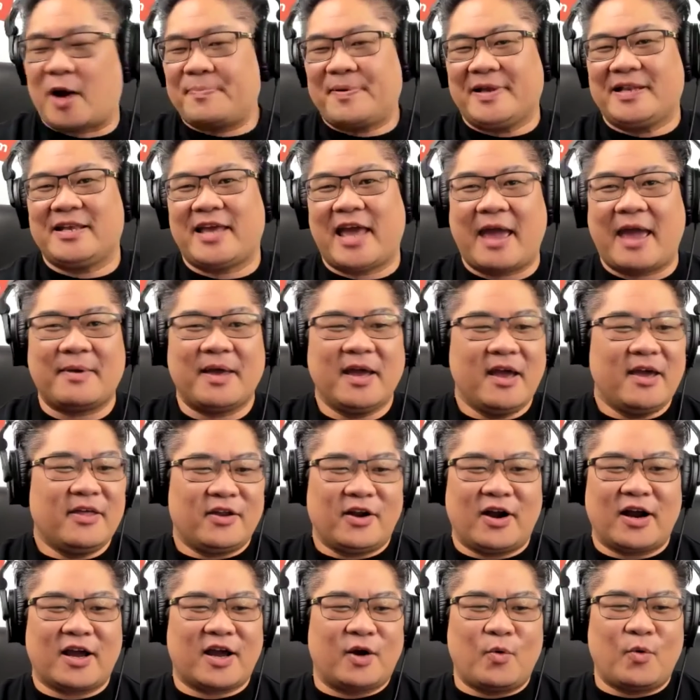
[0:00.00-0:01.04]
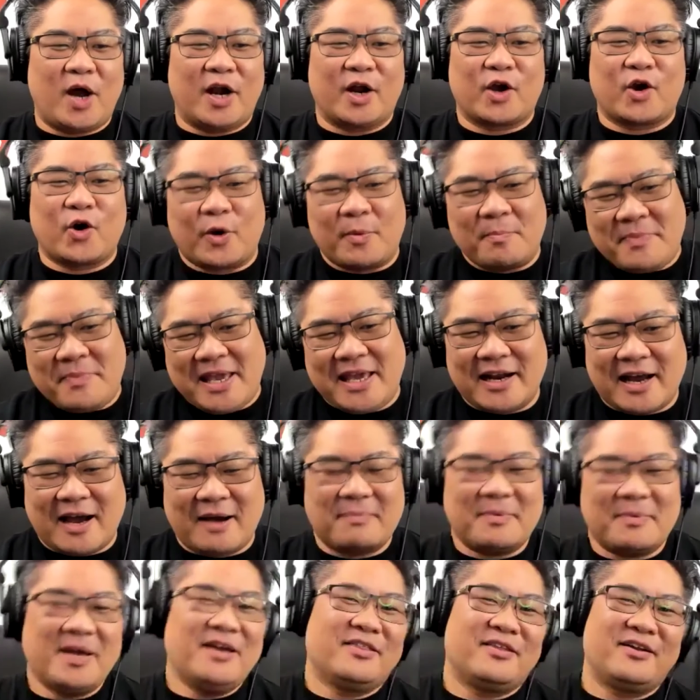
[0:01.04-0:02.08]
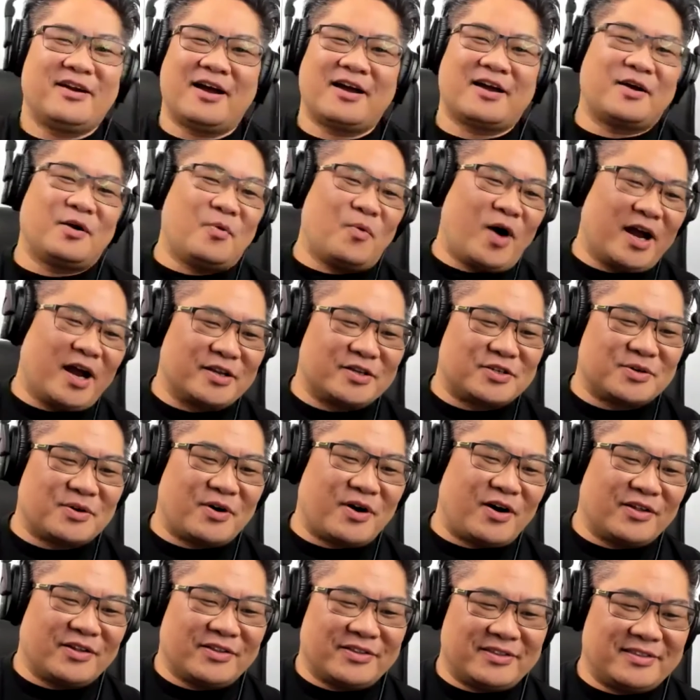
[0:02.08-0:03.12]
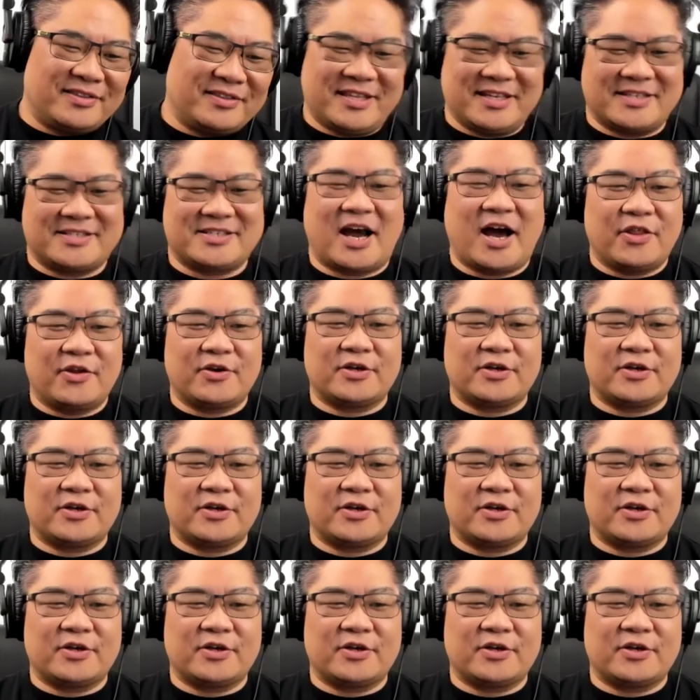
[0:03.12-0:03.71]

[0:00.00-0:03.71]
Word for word: in game. They're not going to want to go to meetup. They're not going to want to do all this other